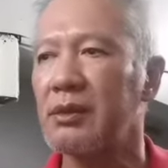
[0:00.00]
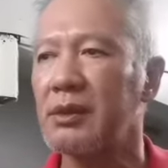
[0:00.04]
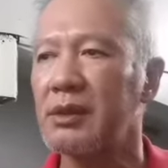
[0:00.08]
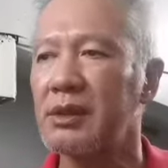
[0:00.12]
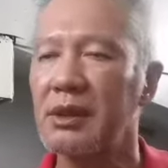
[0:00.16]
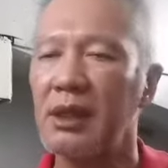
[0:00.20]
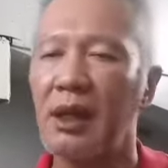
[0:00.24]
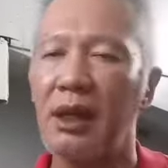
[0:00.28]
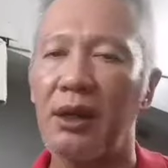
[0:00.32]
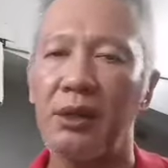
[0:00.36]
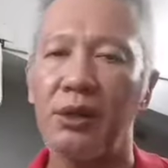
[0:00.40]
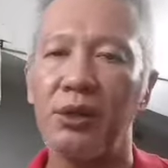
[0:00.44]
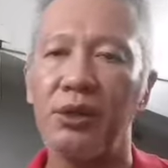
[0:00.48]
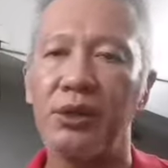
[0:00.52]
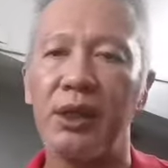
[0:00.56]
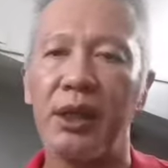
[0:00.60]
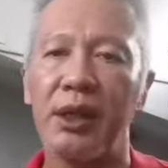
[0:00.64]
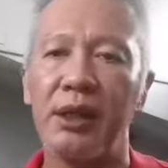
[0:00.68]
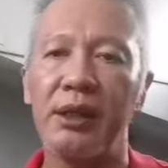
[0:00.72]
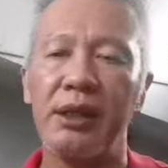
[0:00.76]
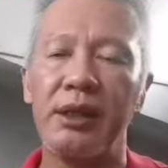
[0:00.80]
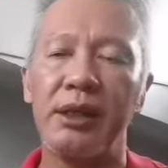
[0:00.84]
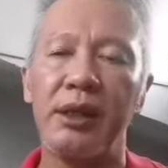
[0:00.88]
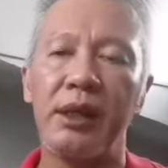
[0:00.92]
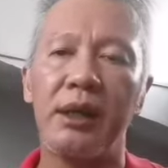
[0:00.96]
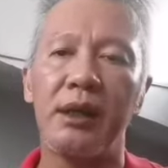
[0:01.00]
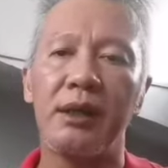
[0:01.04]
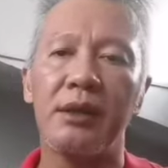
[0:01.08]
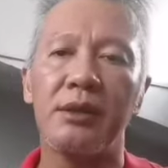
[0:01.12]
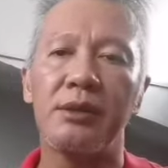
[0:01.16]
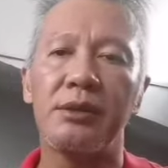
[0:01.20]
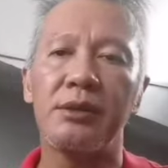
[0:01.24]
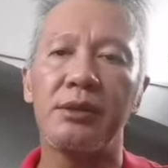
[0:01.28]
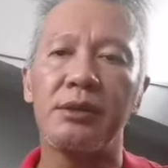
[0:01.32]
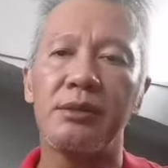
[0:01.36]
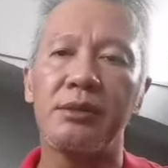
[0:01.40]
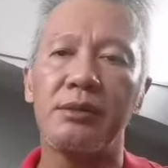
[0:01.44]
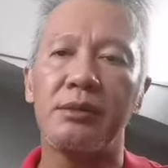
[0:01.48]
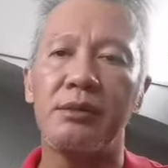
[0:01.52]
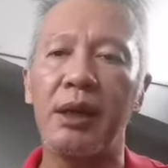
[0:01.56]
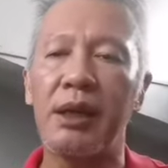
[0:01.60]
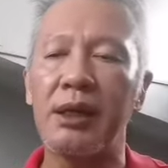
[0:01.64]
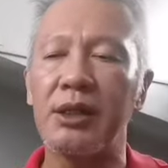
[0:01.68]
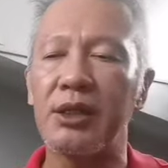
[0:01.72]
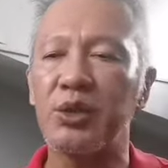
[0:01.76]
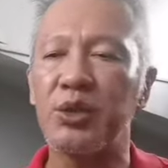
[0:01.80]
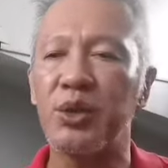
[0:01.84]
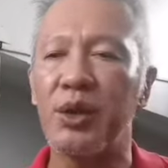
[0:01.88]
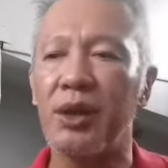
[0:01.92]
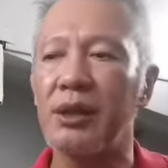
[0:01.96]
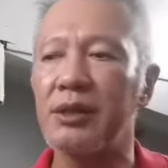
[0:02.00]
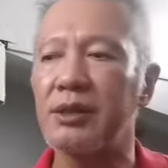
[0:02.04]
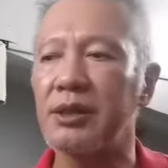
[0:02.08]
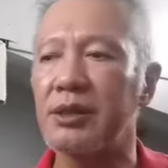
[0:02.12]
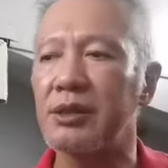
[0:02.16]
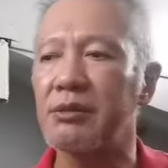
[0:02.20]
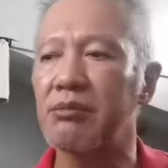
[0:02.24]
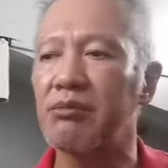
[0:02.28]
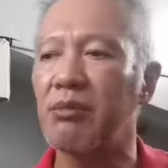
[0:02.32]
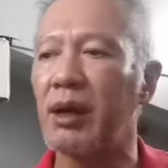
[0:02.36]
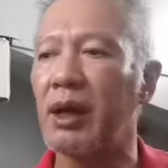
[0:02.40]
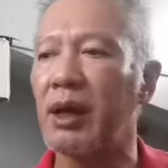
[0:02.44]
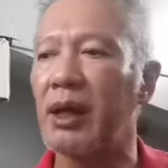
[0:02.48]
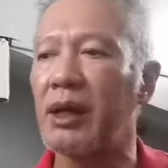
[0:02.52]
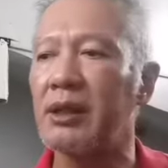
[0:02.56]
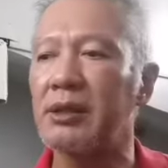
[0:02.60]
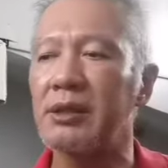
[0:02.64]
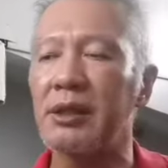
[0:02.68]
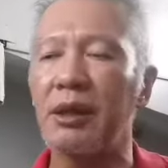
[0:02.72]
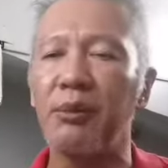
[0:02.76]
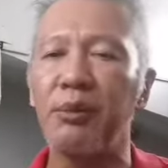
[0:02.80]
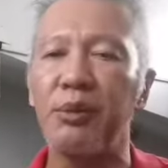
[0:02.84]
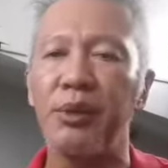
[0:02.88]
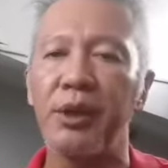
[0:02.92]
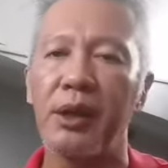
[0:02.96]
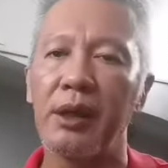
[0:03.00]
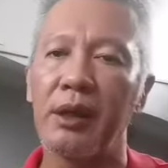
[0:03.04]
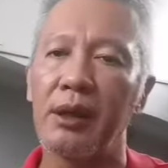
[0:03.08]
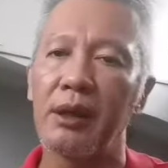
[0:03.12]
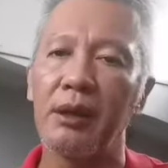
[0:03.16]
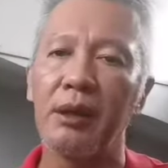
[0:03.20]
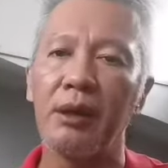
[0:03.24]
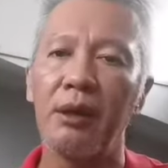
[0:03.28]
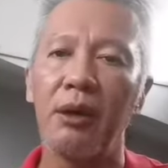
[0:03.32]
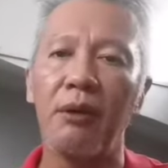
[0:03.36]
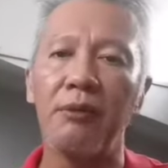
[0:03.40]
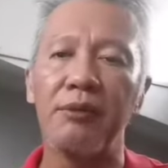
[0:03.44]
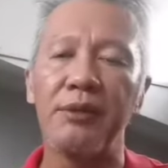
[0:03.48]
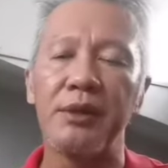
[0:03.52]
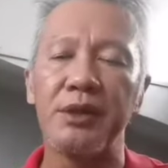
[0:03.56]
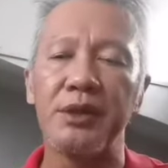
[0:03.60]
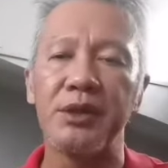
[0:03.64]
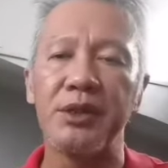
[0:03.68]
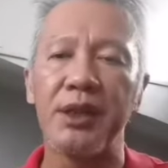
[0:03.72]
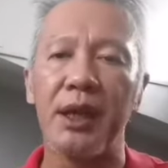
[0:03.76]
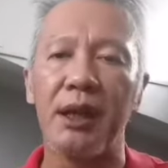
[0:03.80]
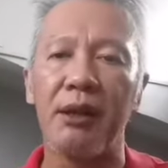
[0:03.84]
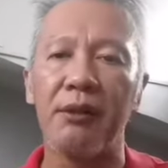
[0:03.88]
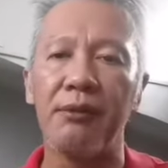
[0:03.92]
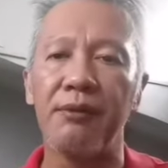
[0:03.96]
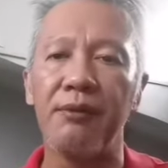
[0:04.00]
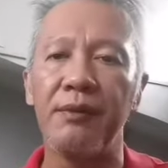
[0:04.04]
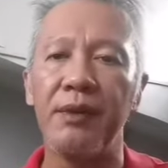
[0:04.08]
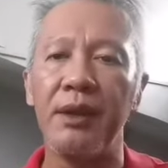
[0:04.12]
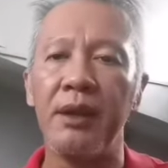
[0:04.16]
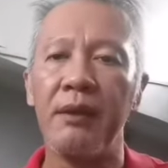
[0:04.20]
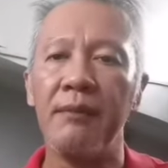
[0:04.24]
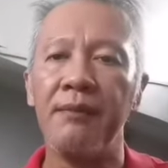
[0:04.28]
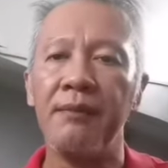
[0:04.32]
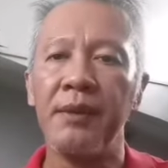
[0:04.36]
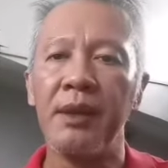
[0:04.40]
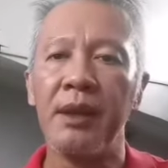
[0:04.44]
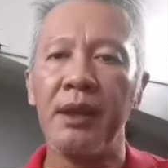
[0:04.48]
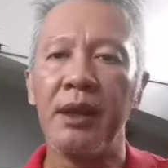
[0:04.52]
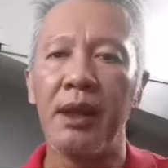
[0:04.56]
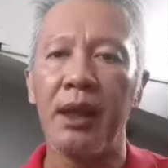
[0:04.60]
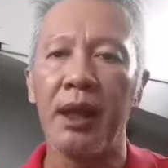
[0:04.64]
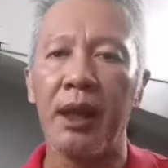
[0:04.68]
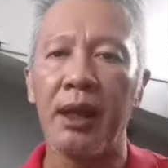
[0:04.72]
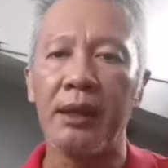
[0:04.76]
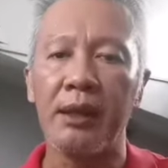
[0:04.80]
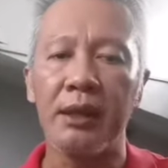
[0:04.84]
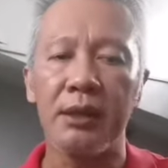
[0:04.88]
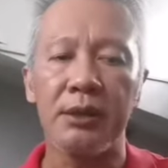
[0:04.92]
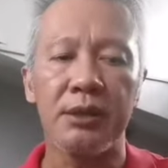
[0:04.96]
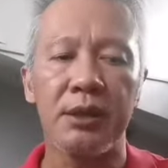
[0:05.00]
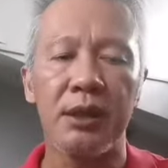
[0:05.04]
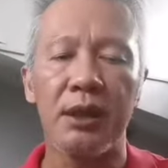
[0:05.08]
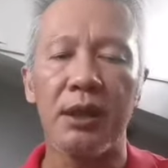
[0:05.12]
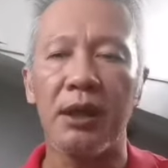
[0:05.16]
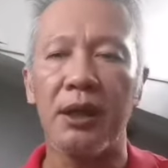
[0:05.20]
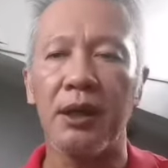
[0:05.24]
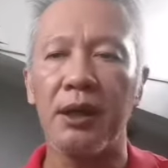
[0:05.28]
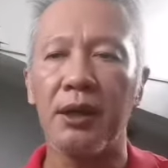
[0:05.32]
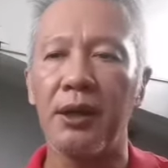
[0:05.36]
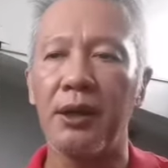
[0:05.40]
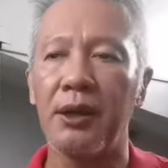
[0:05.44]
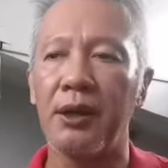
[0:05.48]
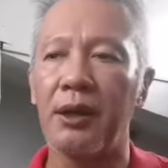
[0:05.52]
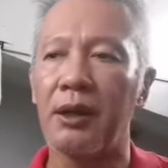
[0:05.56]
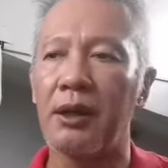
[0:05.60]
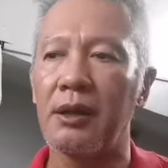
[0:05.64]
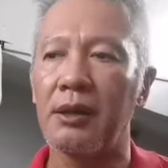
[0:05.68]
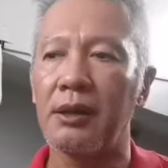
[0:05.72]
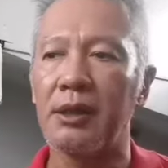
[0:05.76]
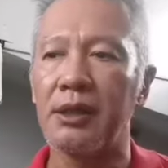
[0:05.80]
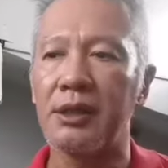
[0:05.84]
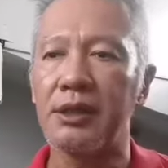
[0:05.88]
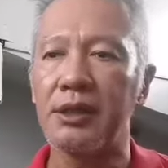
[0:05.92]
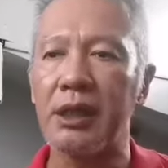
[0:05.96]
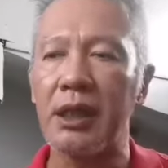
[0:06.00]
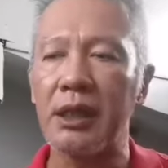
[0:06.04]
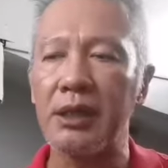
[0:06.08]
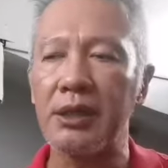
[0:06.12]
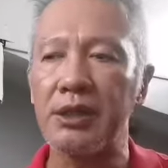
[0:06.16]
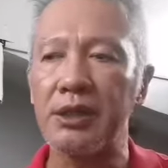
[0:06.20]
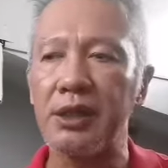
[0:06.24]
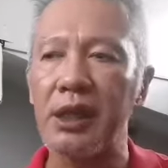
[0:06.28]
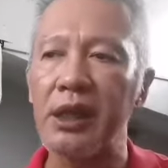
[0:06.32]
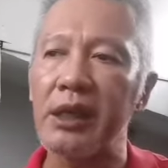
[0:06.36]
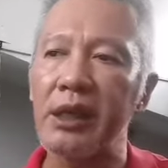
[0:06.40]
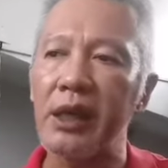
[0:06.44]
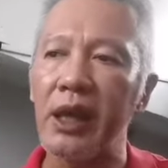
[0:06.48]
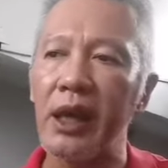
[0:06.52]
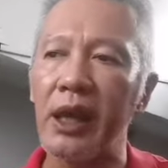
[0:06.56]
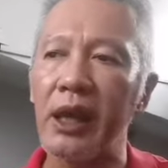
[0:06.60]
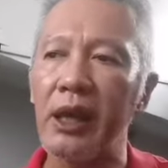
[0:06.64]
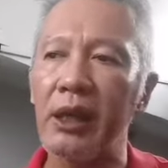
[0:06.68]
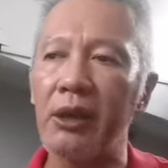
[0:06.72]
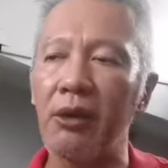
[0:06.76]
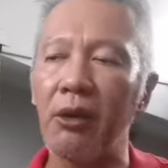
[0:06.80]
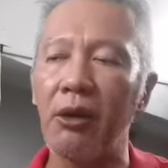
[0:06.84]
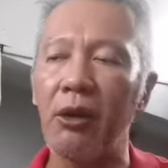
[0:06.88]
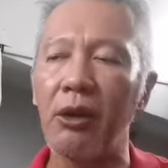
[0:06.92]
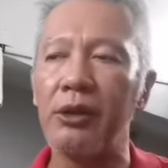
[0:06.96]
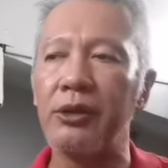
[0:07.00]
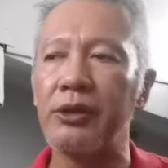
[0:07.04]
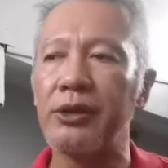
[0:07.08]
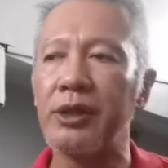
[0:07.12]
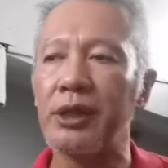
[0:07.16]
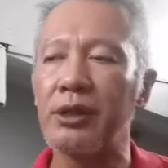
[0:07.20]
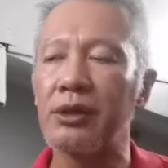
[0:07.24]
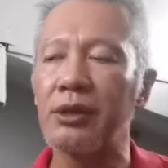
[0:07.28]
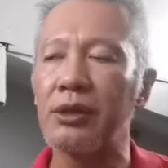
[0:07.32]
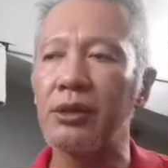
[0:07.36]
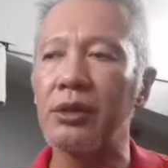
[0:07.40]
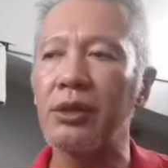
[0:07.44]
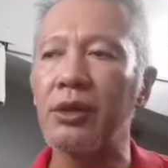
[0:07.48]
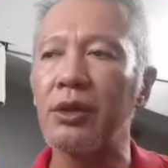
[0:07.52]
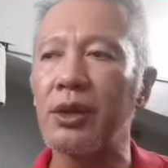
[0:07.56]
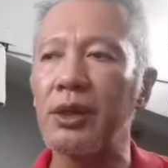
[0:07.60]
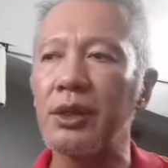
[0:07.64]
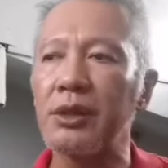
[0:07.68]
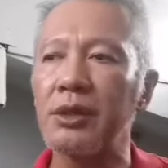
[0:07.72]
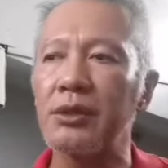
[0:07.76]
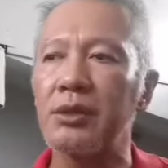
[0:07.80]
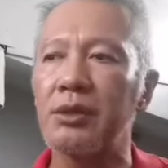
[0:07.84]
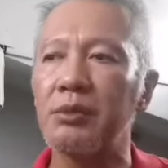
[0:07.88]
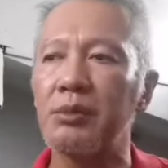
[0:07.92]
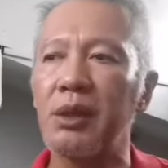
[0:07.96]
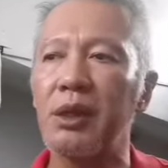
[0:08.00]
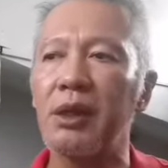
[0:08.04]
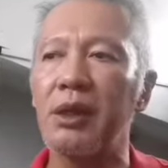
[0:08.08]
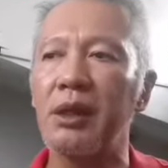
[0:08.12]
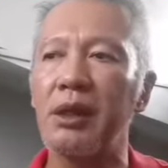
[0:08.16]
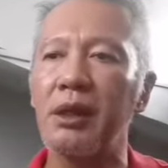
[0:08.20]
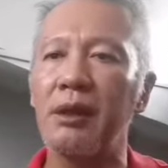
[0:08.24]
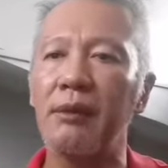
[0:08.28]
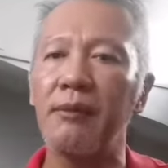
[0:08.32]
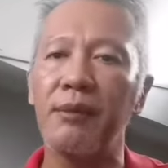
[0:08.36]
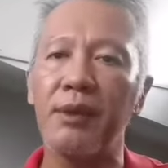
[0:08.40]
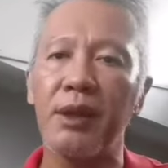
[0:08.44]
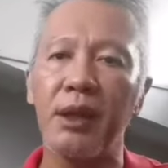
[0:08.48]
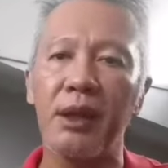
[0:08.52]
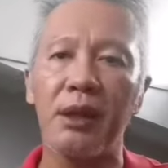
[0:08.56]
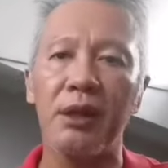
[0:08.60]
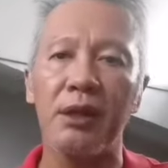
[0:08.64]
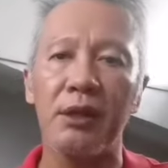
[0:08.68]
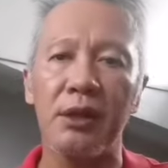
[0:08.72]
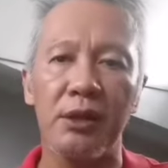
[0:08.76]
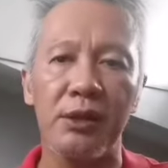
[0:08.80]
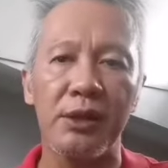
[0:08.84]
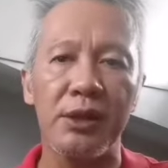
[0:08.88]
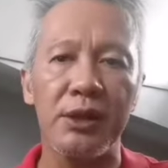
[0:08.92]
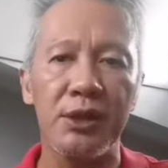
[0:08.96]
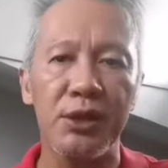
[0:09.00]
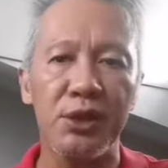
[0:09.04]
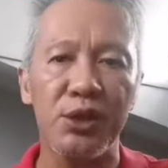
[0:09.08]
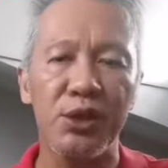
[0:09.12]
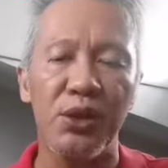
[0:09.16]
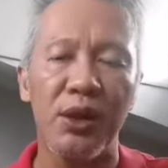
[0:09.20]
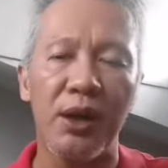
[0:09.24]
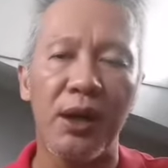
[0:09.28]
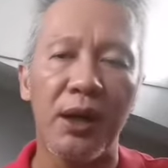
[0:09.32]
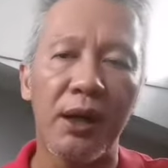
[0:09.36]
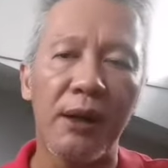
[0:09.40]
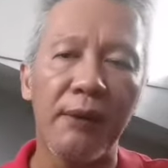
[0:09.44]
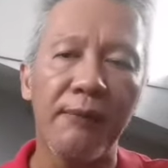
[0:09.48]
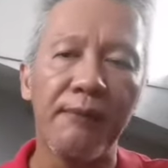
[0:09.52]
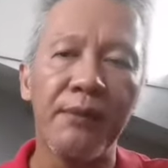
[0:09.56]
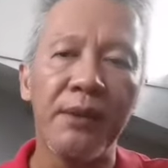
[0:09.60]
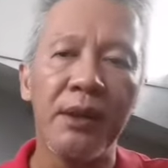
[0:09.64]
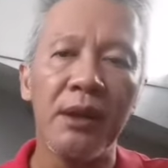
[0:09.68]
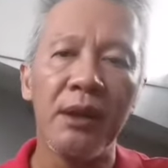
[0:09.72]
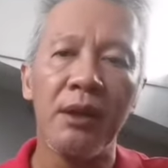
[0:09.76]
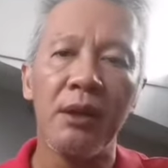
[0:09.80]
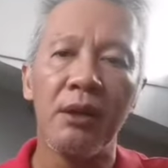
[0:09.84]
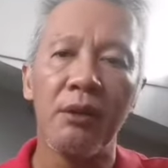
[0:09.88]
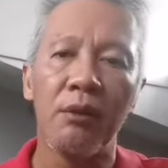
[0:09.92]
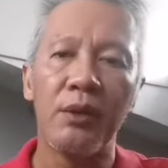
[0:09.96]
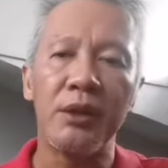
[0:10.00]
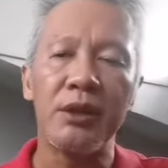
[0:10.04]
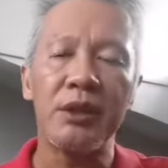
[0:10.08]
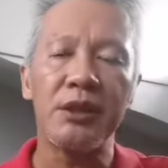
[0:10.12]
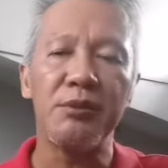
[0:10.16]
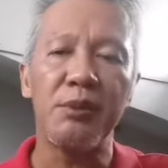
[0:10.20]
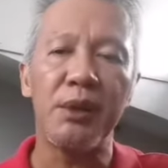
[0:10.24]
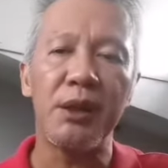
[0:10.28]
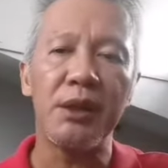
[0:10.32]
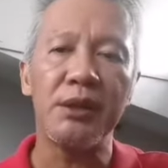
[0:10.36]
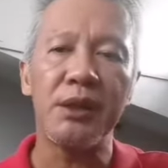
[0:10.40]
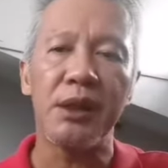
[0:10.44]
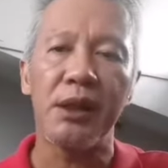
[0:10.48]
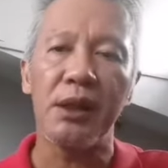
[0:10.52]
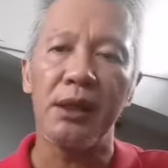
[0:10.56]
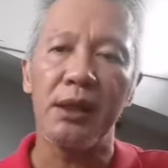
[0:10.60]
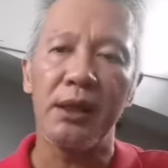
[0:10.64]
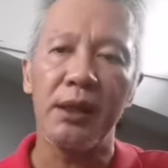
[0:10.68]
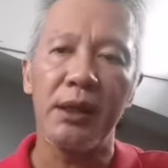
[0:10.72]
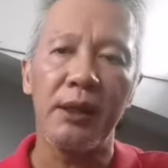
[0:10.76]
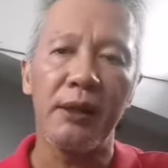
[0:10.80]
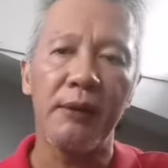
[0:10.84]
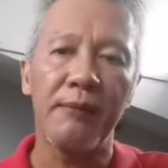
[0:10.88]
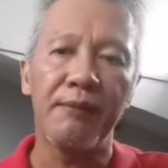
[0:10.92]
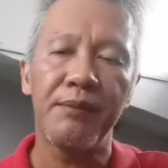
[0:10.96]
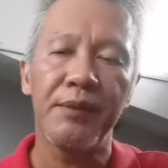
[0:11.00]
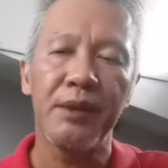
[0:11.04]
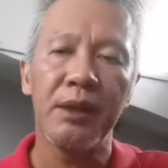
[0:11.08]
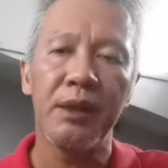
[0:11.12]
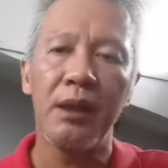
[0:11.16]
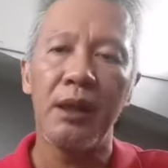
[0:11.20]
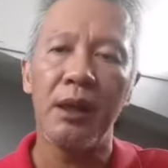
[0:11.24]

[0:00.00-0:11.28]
it's not a good idea. You might as well just buy something off the shelf. And it's there's less thinking. All you need to do is to be the guitarist you are, which is basically